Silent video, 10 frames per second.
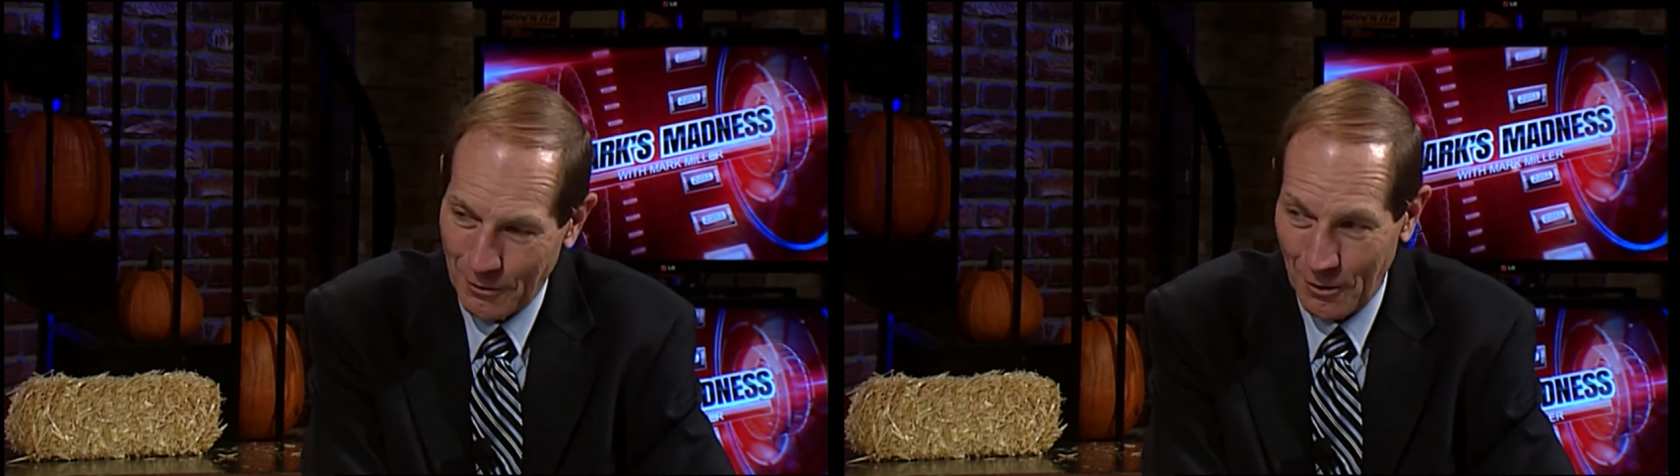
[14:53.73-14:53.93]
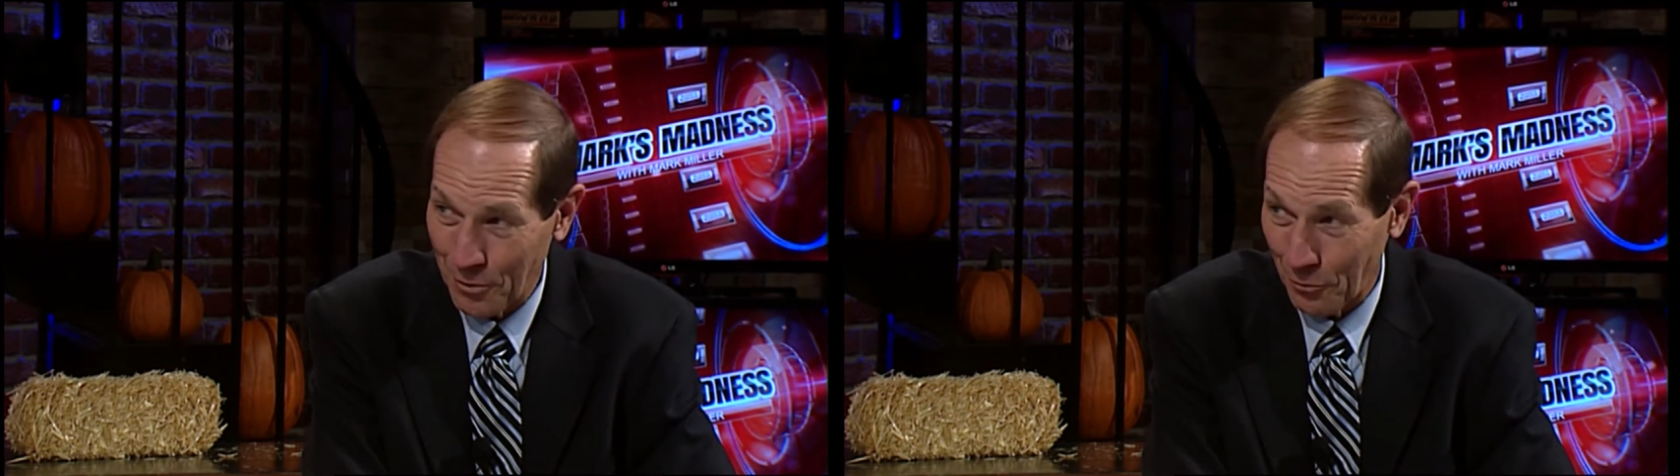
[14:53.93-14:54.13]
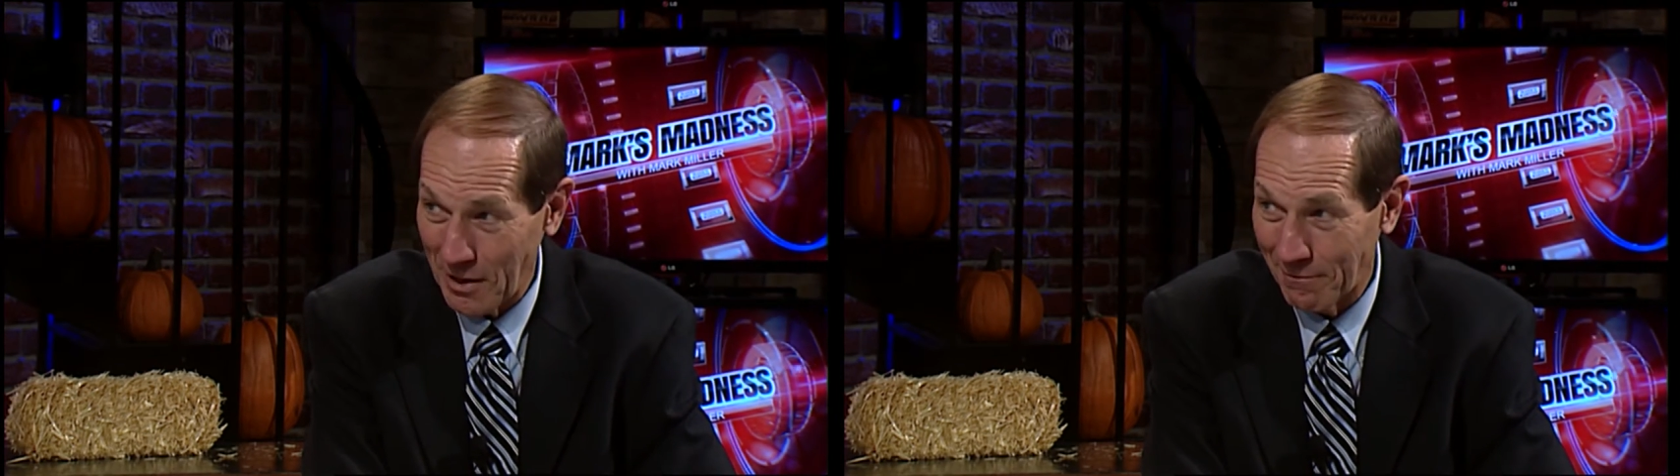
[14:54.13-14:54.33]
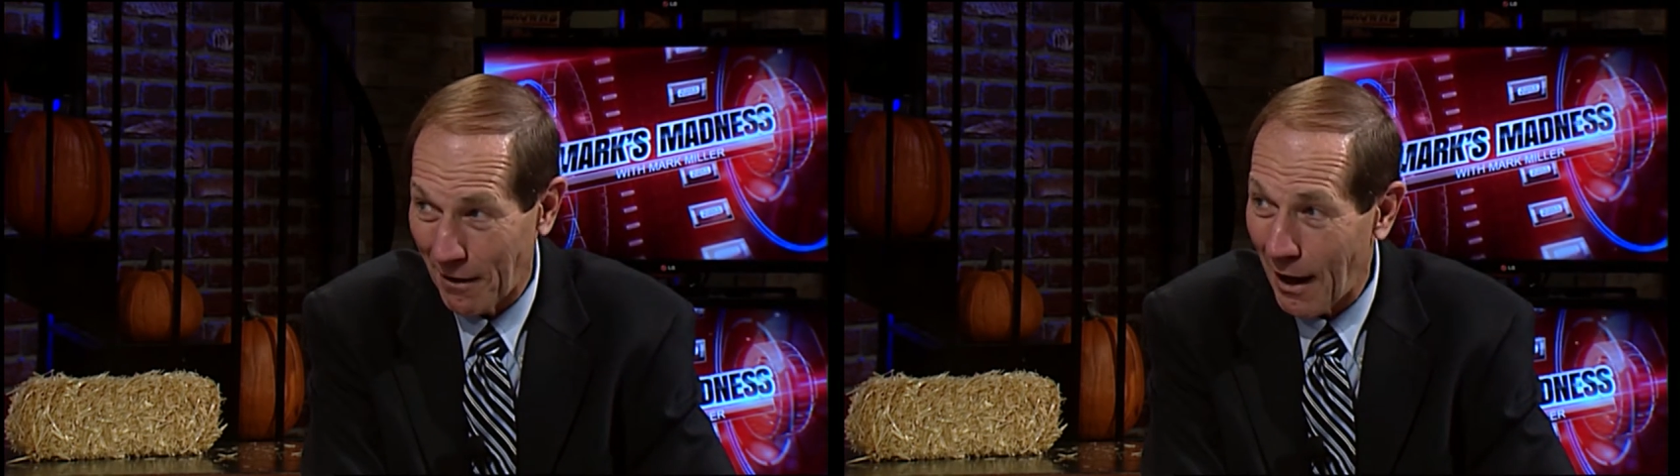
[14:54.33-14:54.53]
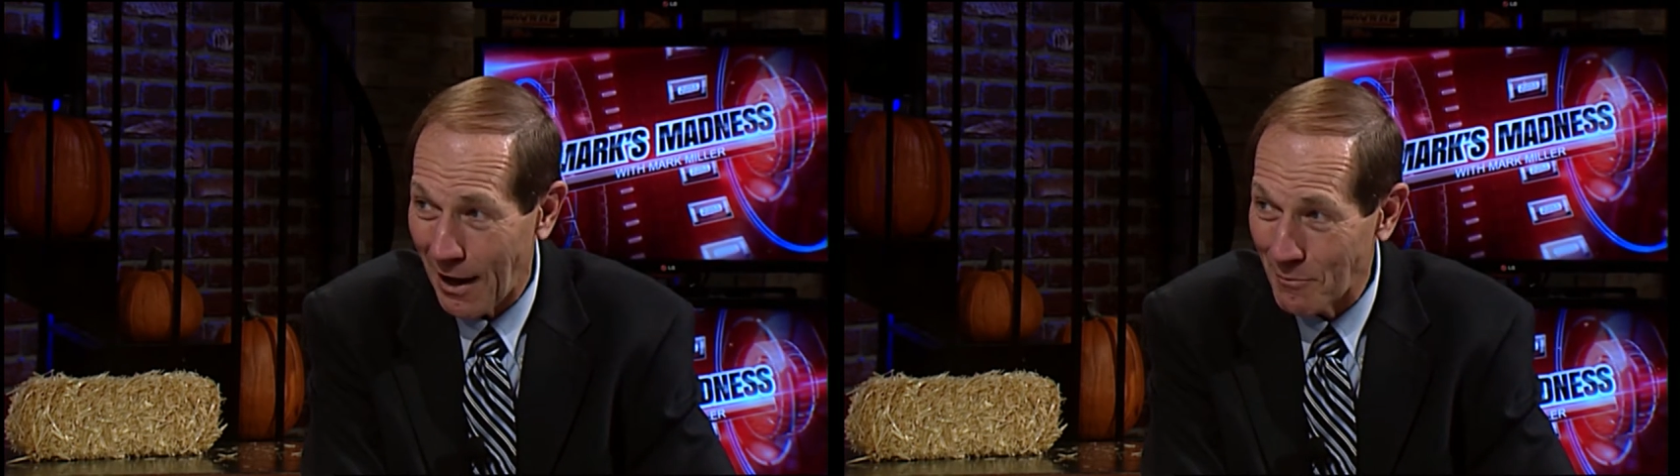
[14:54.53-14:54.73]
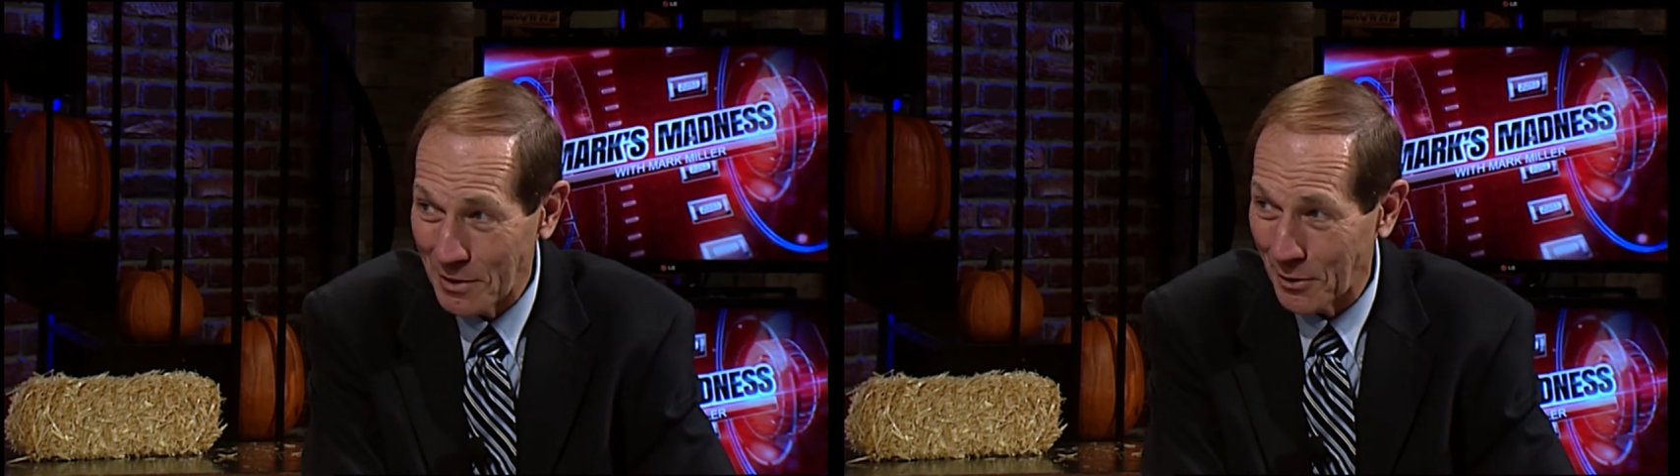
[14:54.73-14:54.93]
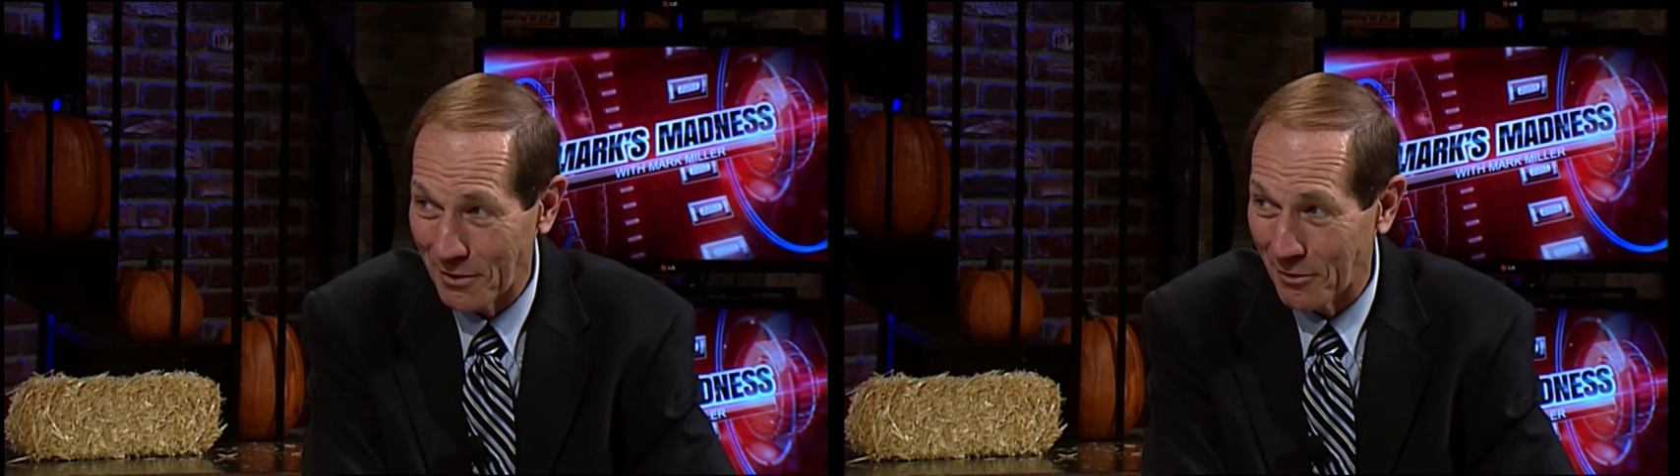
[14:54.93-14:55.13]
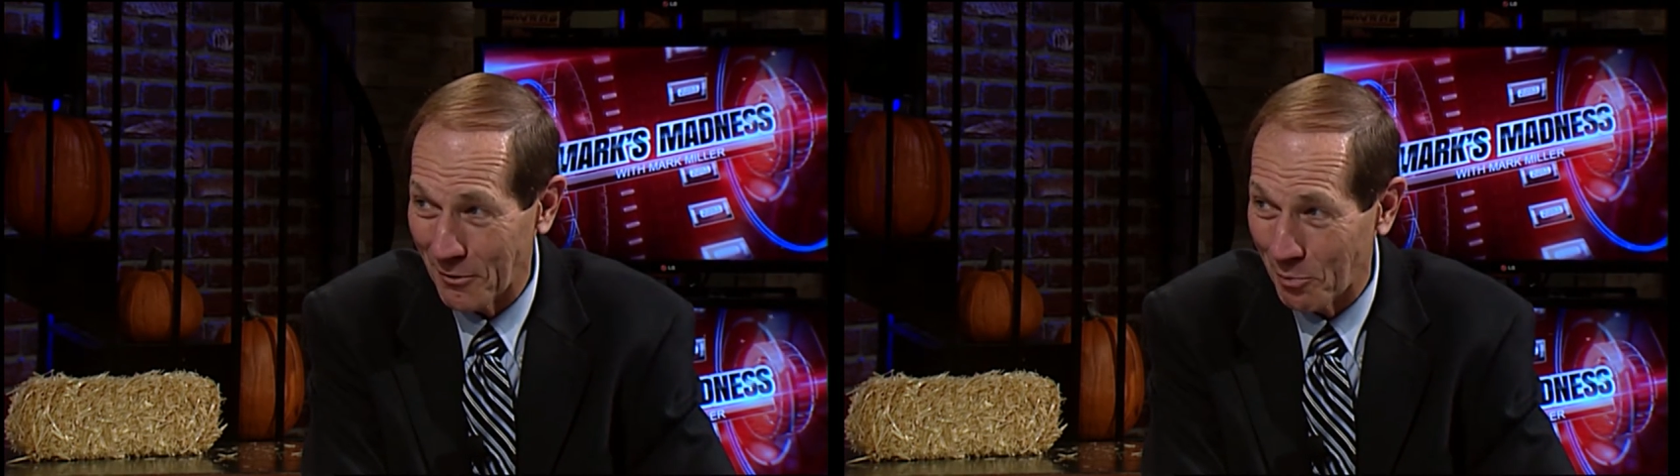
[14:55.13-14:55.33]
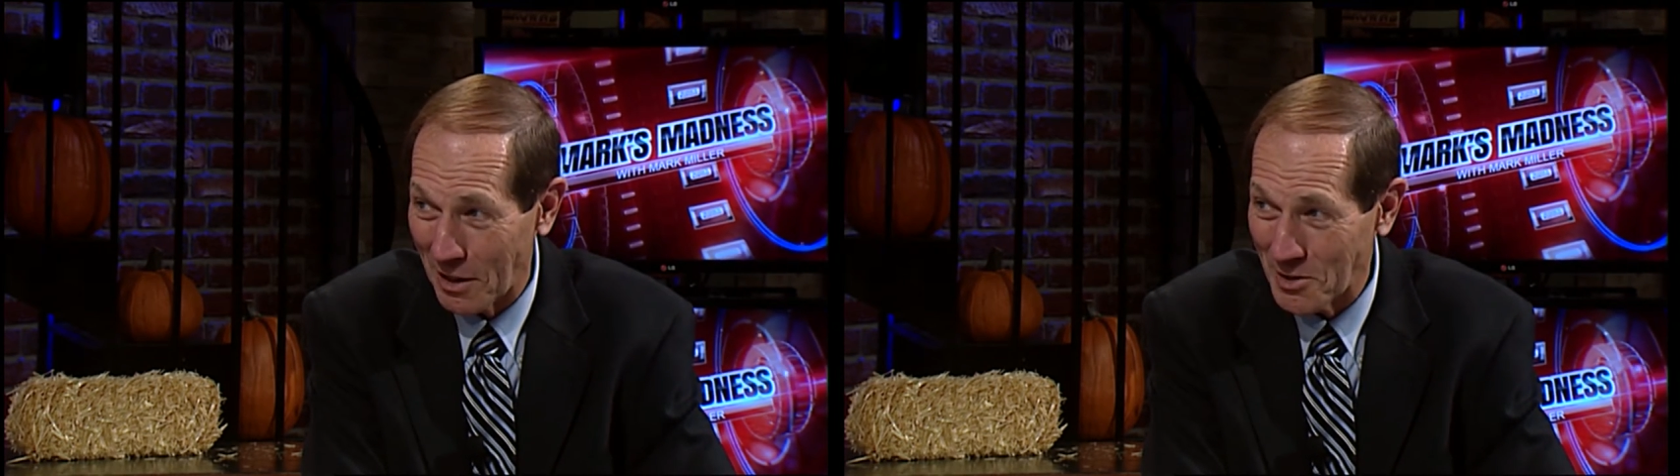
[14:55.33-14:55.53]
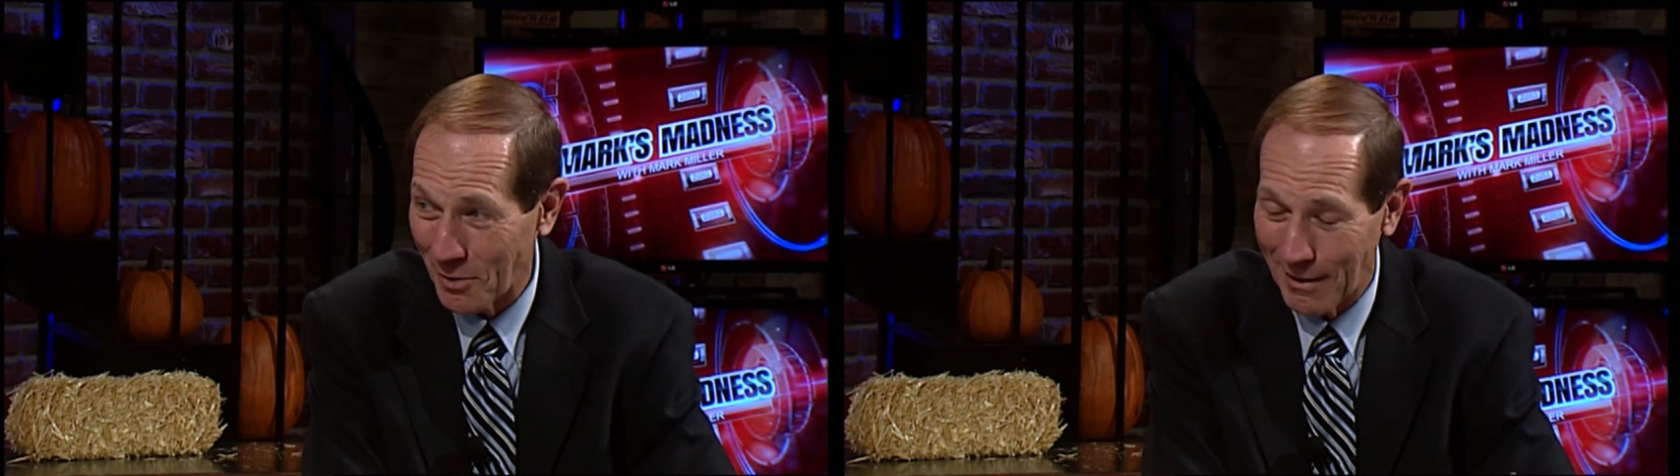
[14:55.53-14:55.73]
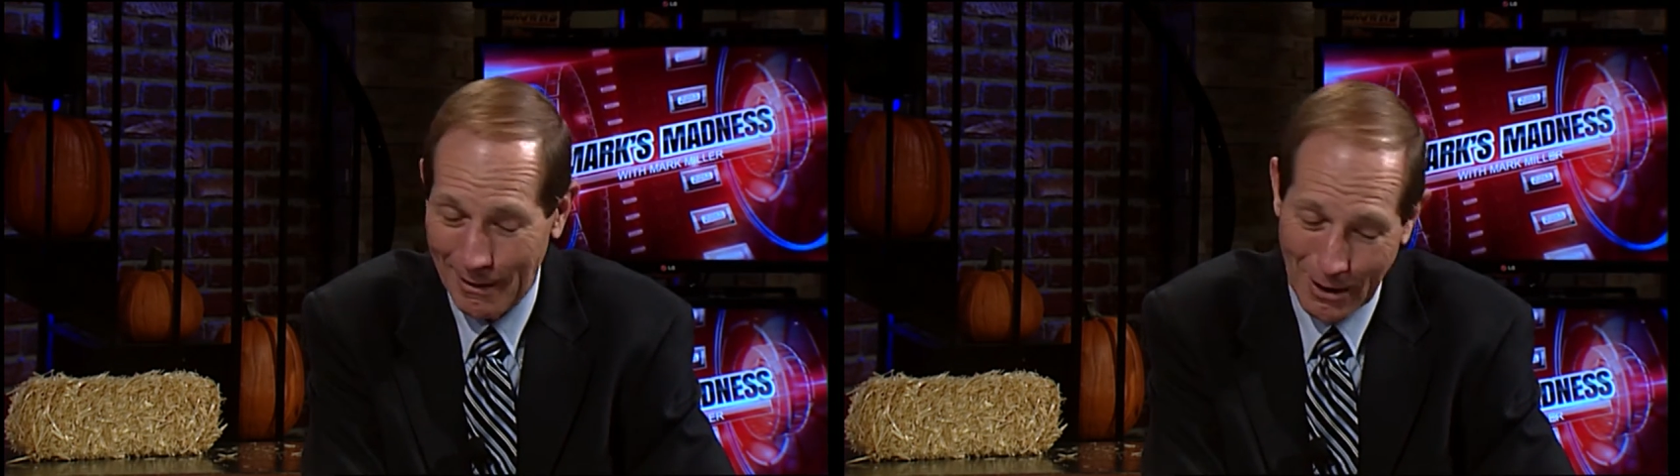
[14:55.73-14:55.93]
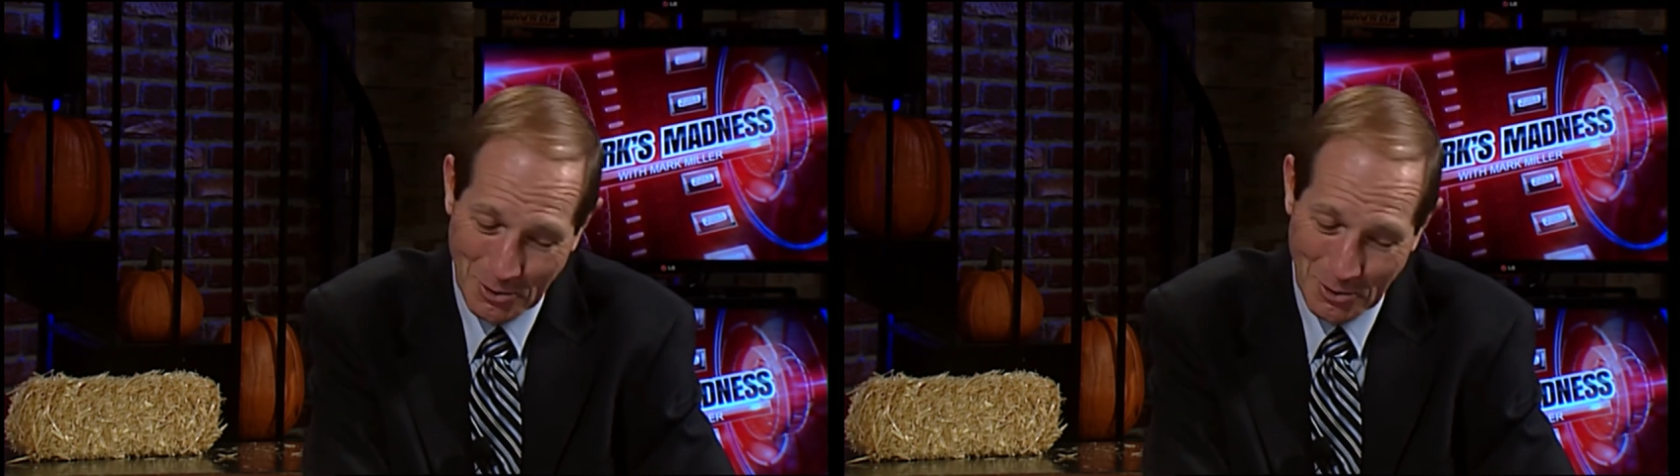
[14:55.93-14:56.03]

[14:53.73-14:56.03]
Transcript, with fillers: they're three and five, but they're in fifth place right now.